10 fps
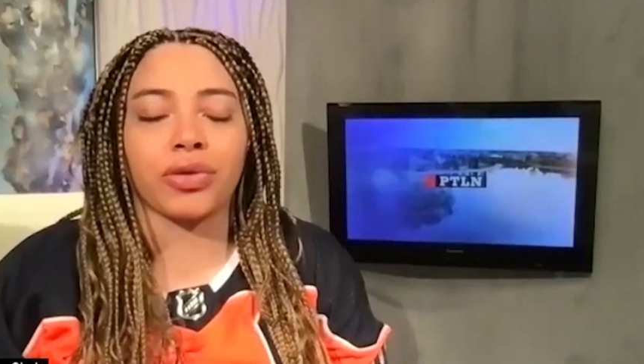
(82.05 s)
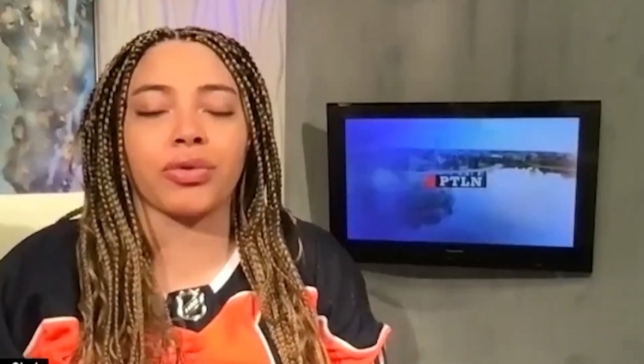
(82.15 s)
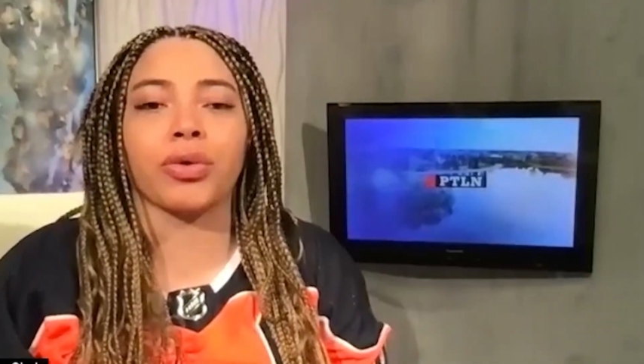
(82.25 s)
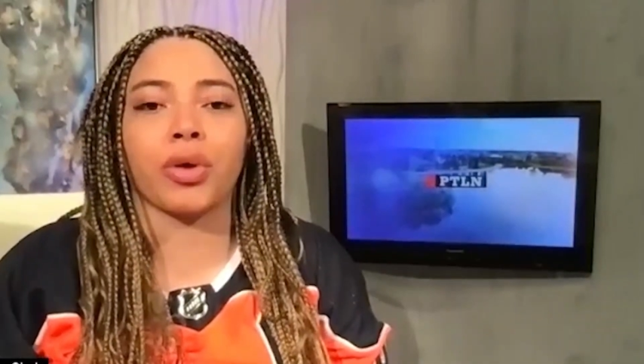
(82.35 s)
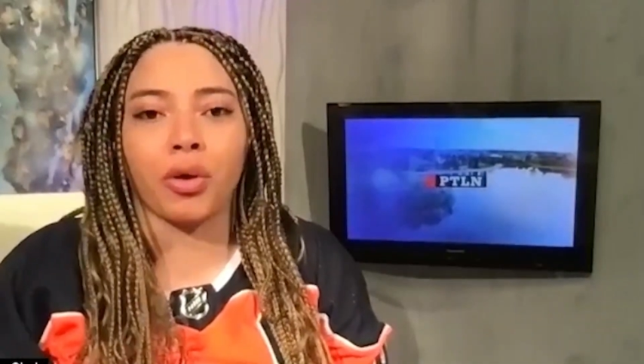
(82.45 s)

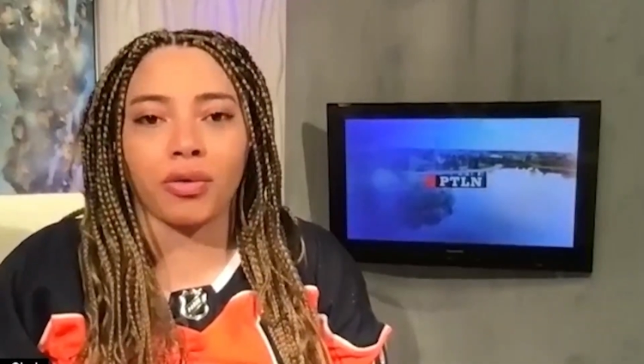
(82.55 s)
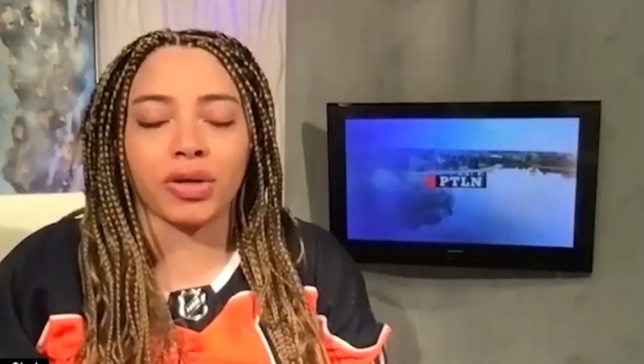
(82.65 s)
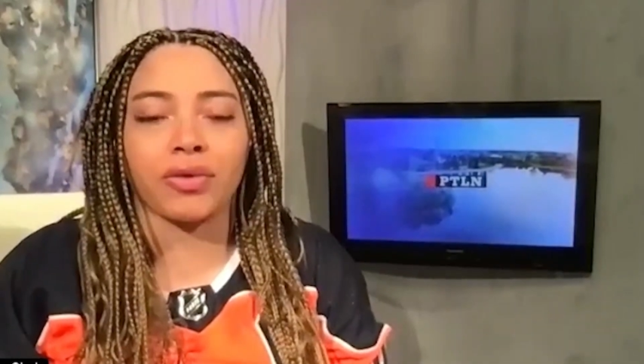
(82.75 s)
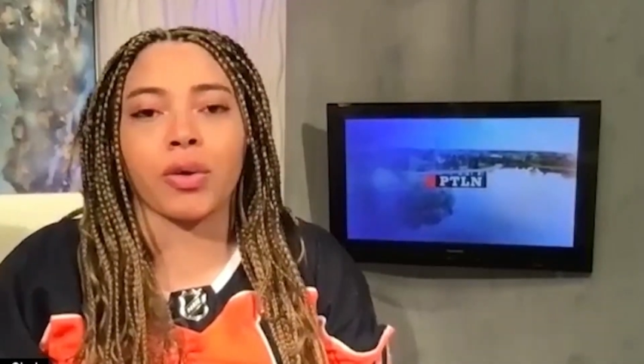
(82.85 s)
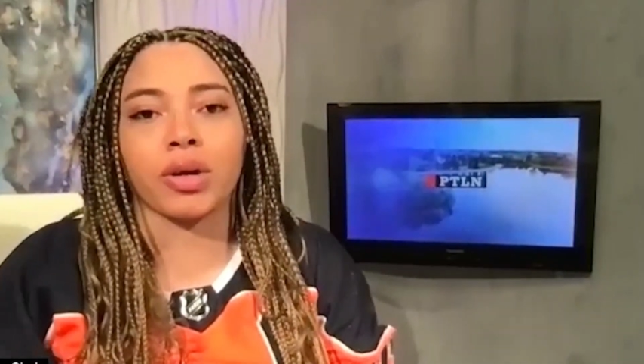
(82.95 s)
through COVID,
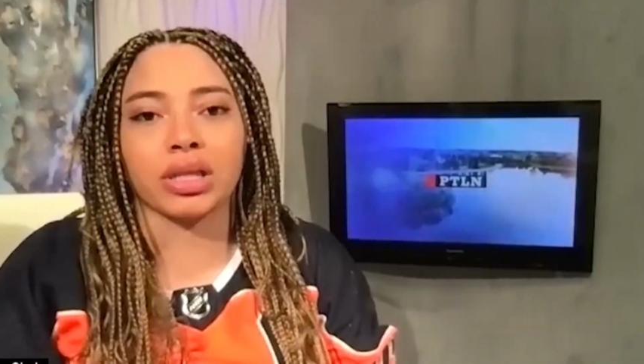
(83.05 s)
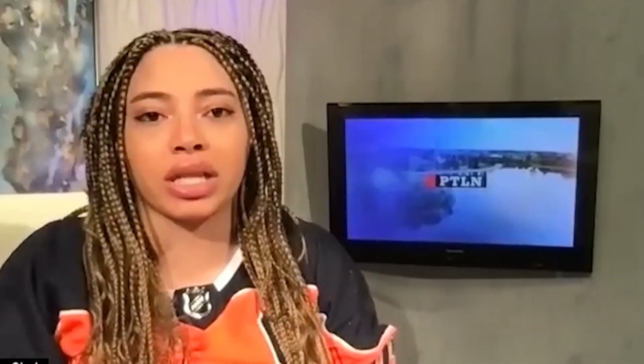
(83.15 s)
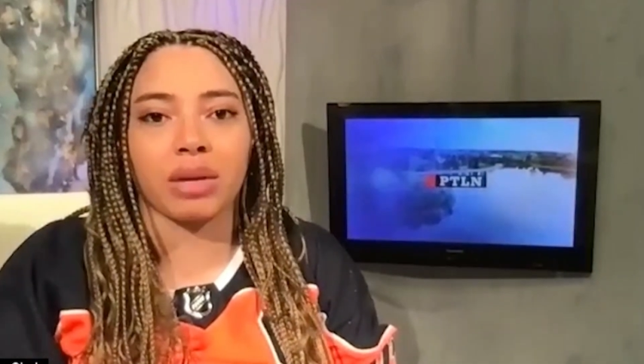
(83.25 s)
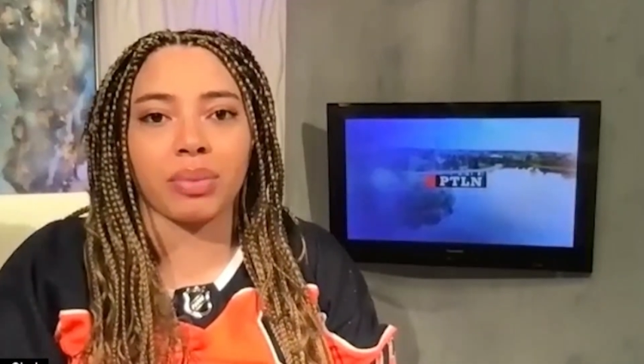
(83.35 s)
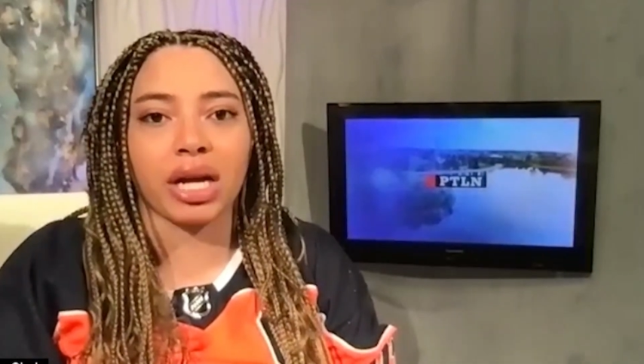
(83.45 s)
of course,
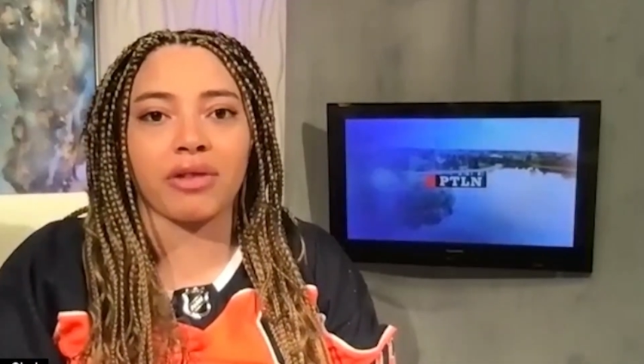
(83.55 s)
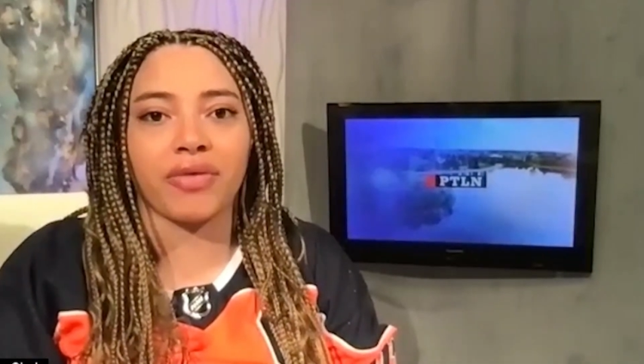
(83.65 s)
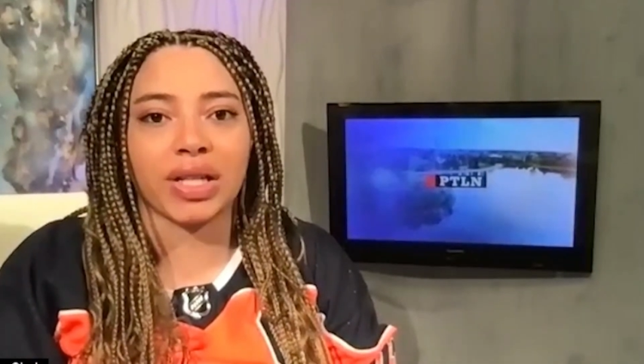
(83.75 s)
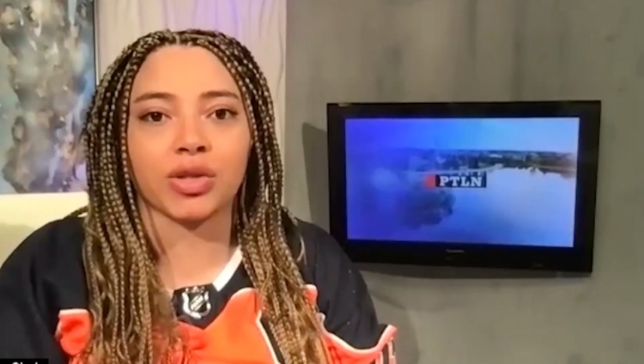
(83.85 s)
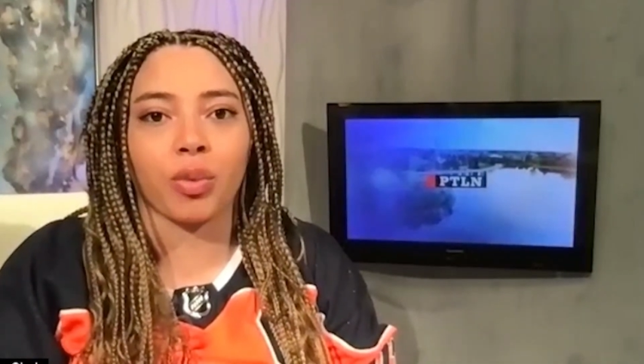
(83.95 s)
like many
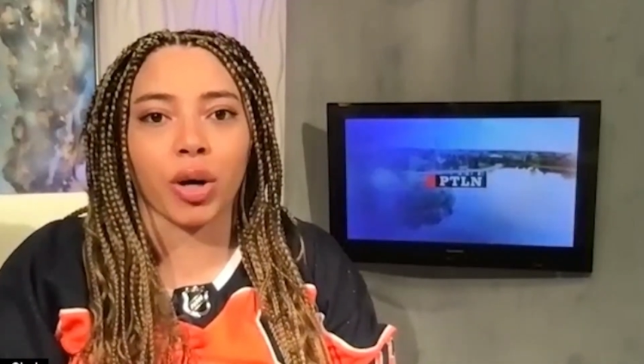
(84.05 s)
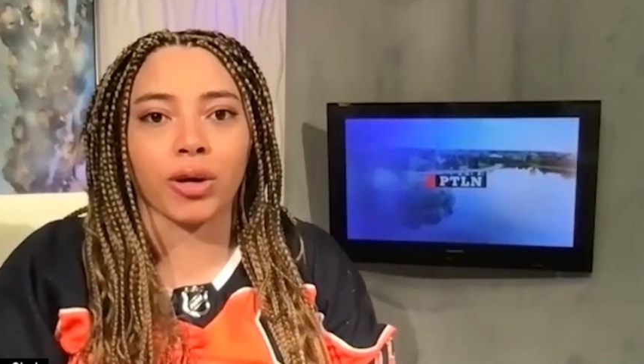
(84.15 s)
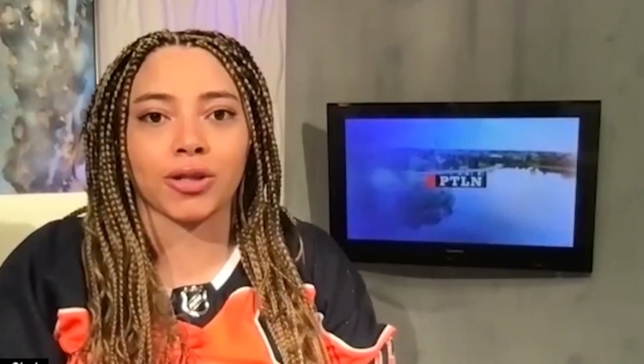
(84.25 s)
events were.